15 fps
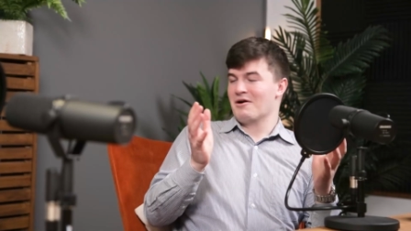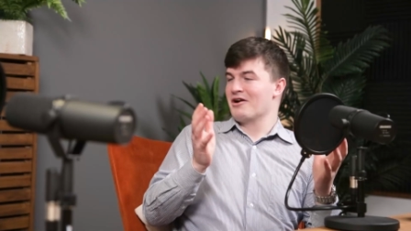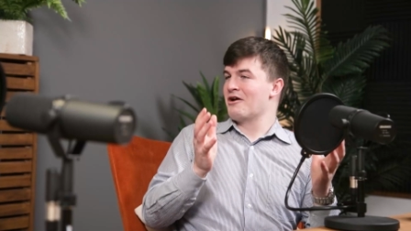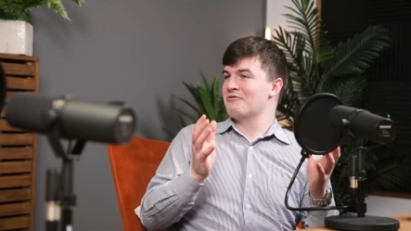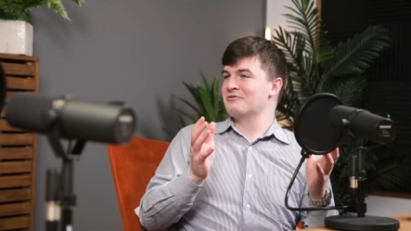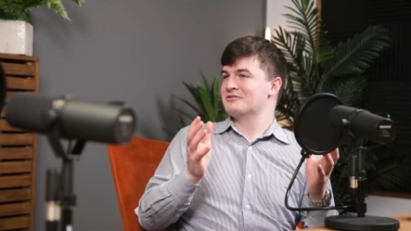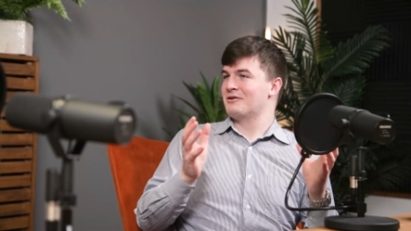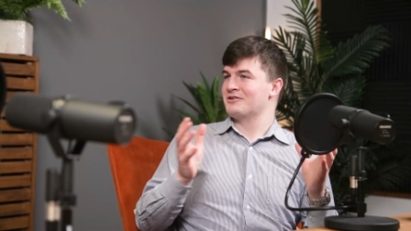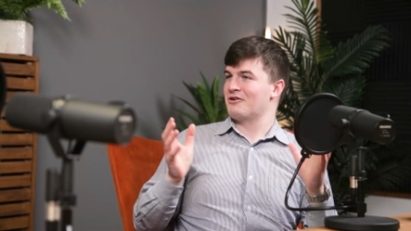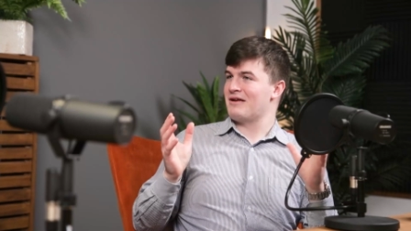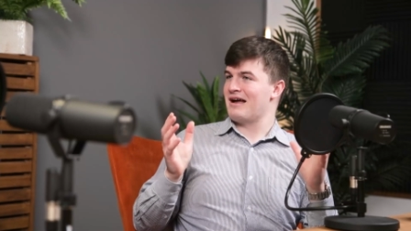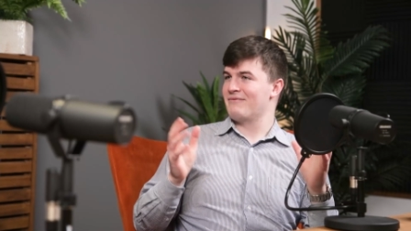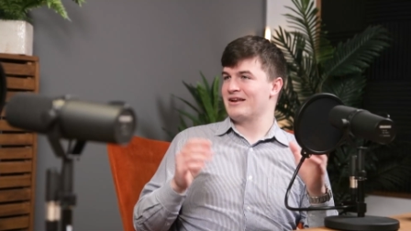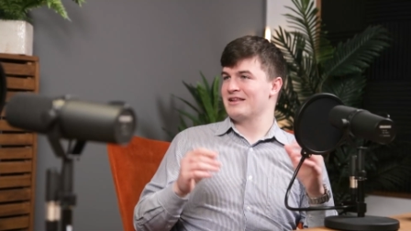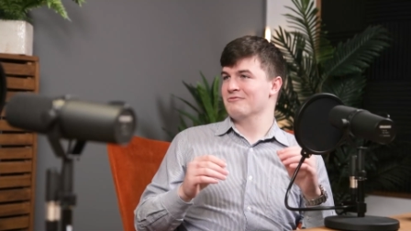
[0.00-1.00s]
my own. So I don't
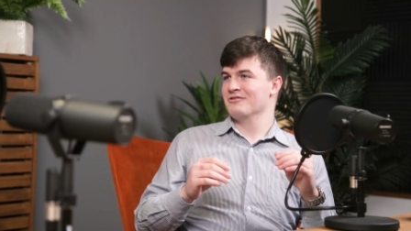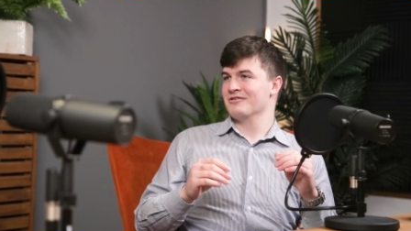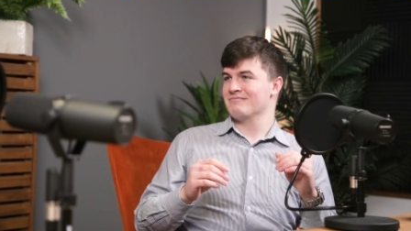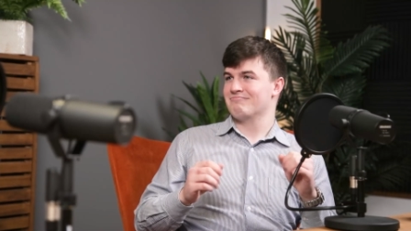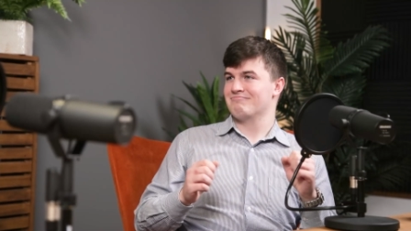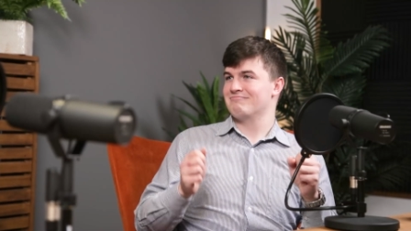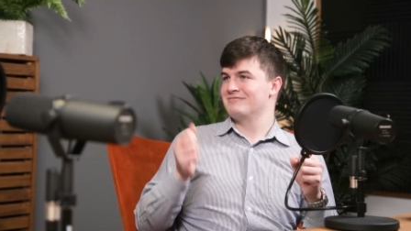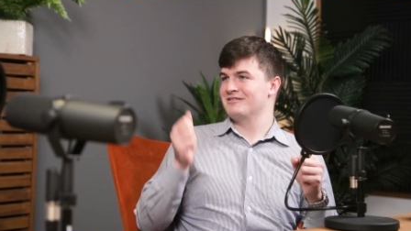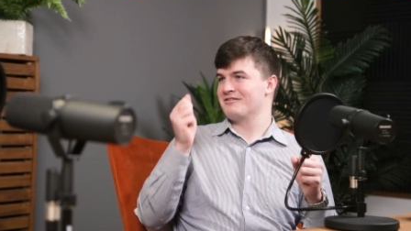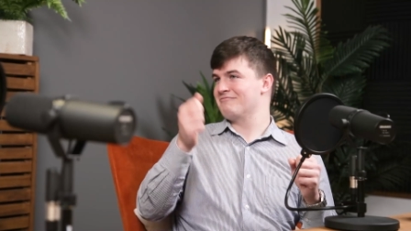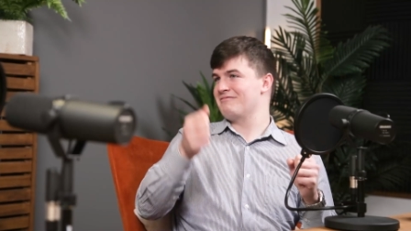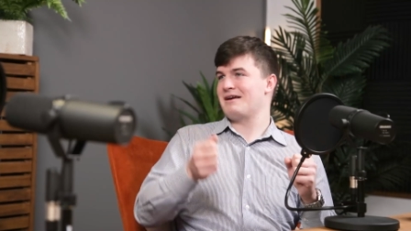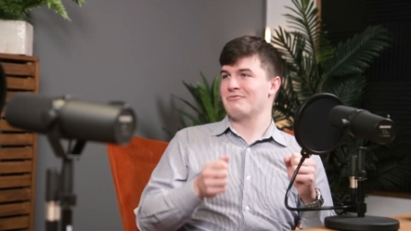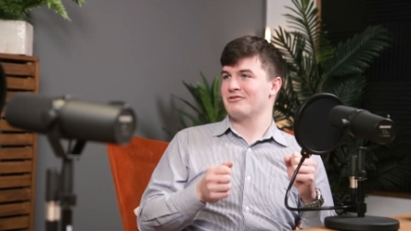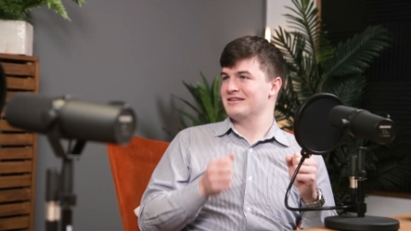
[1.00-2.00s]
have anyone,
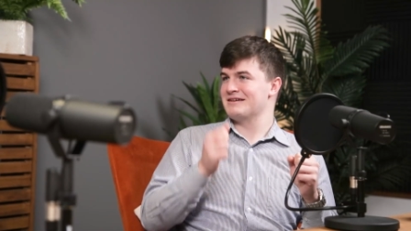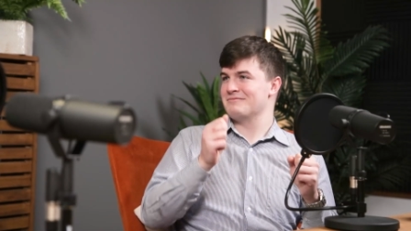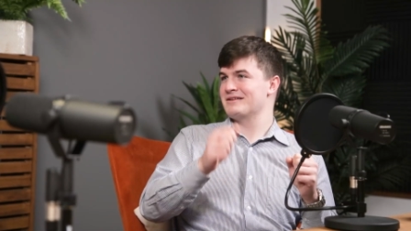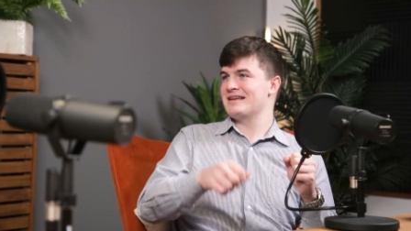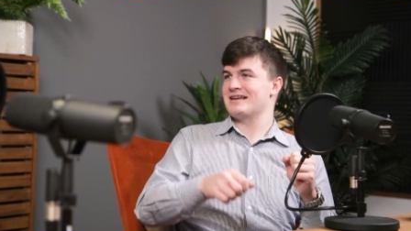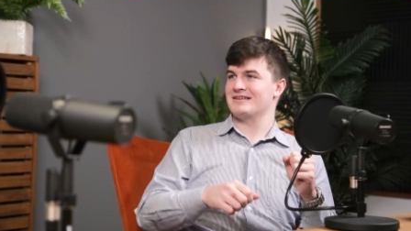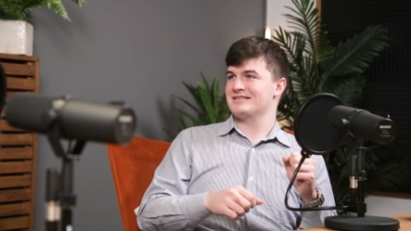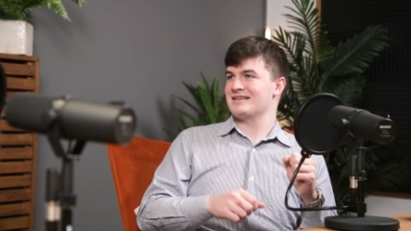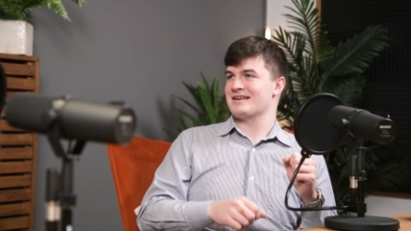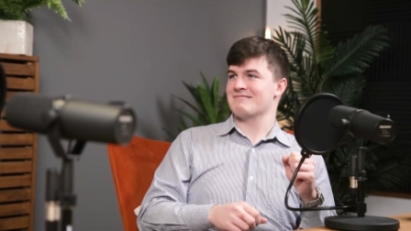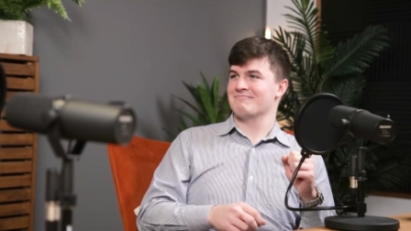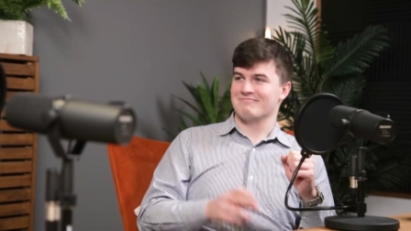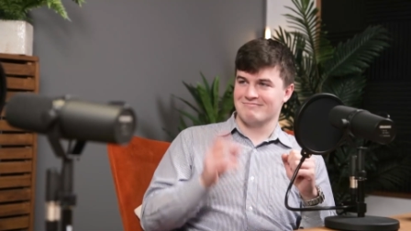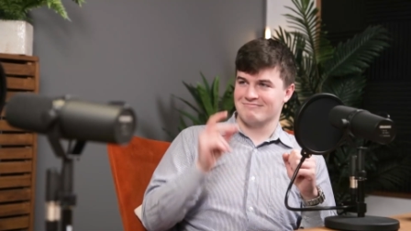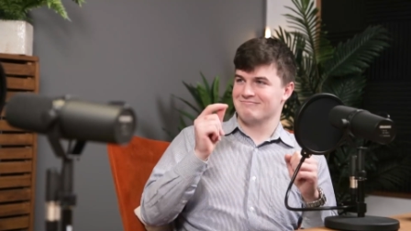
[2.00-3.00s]
hammering down my neck
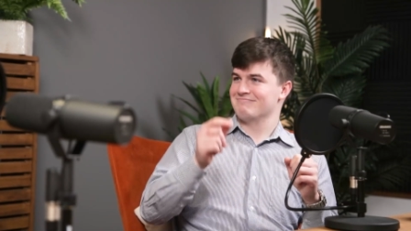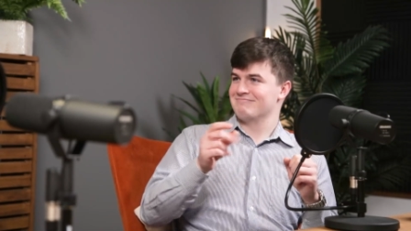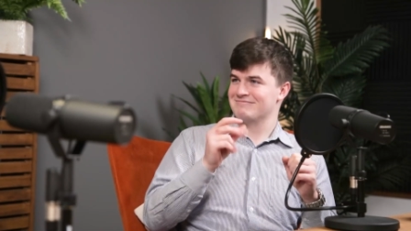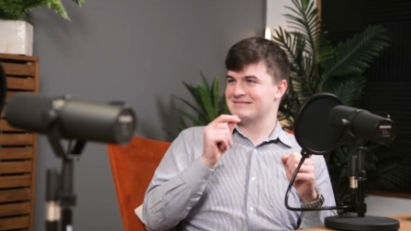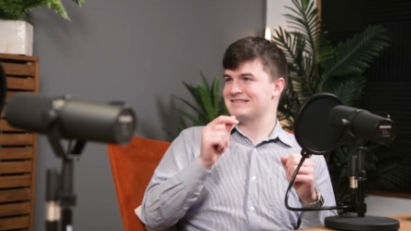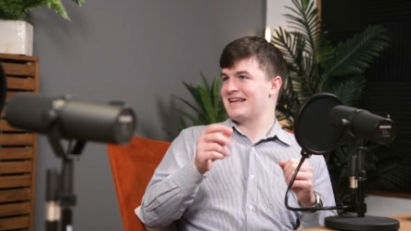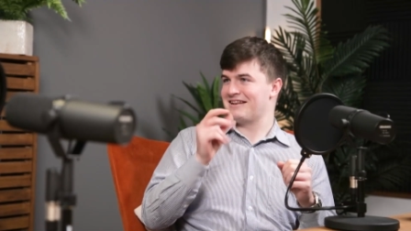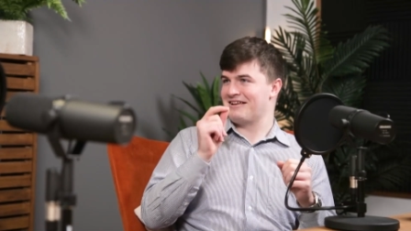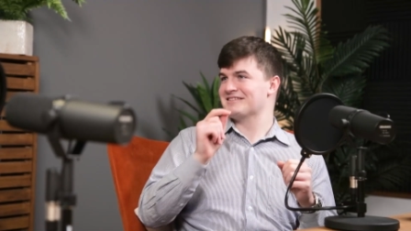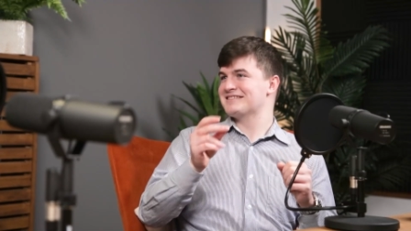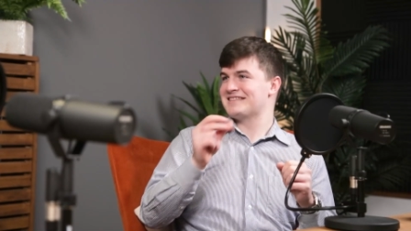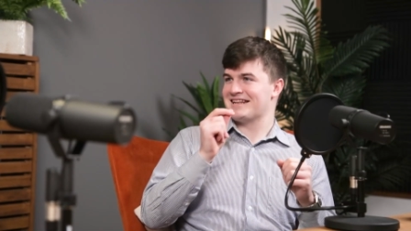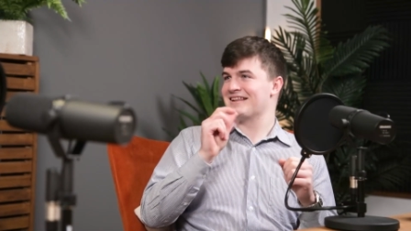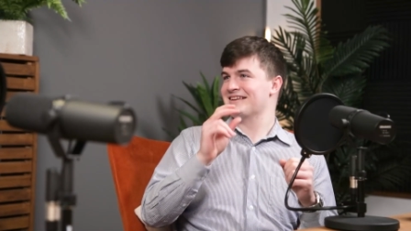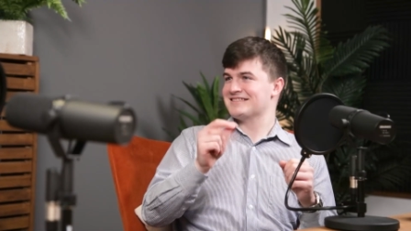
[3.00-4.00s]
saying
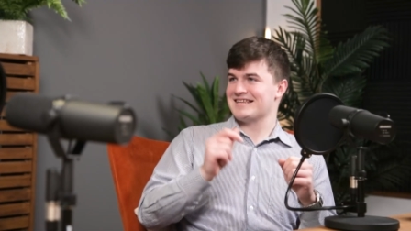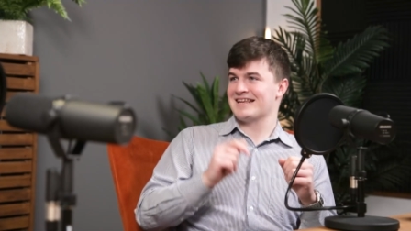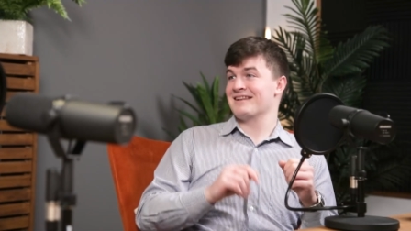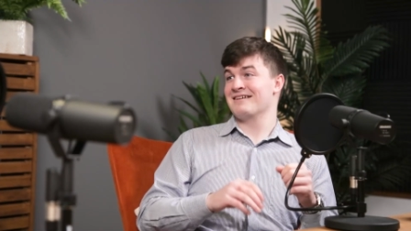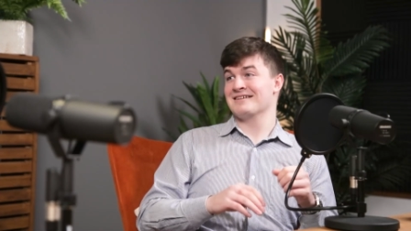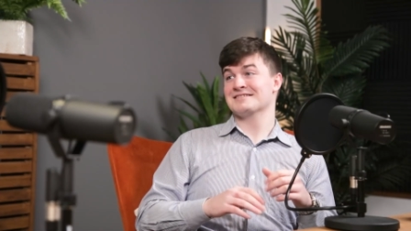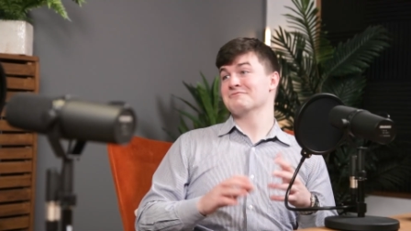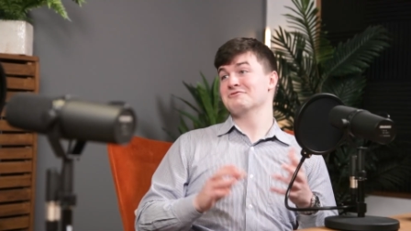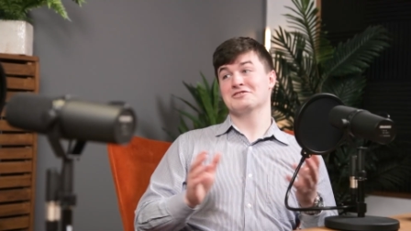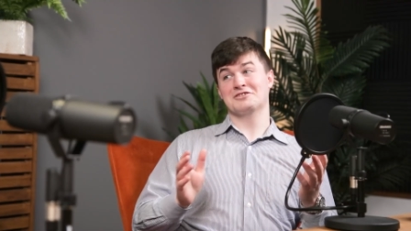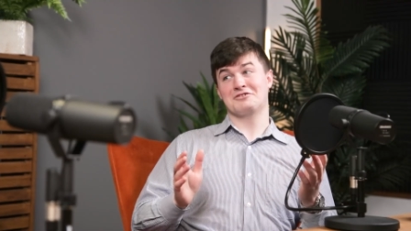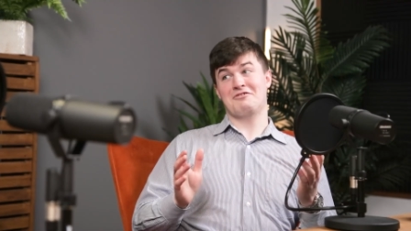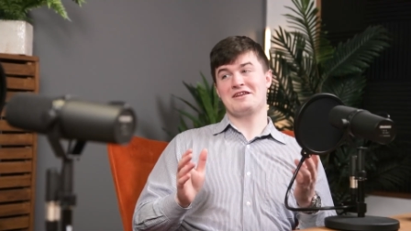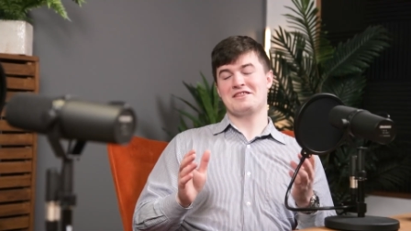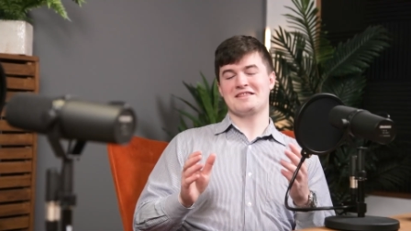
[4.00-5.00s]
deadlines, which is a
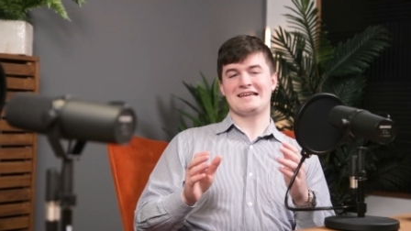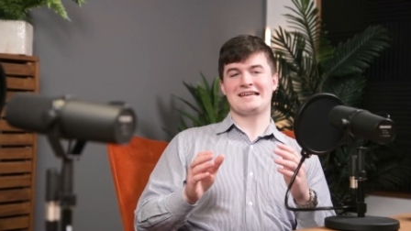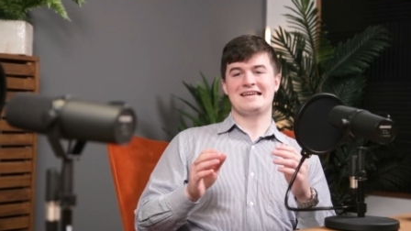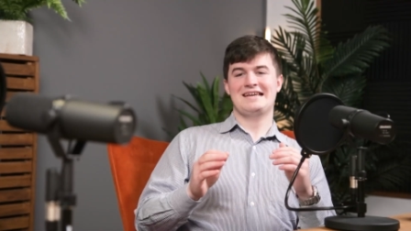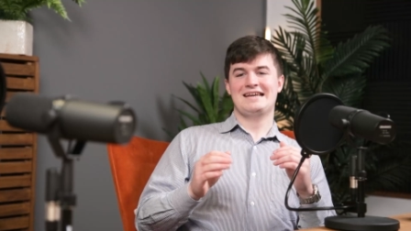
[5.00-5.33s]
great thing.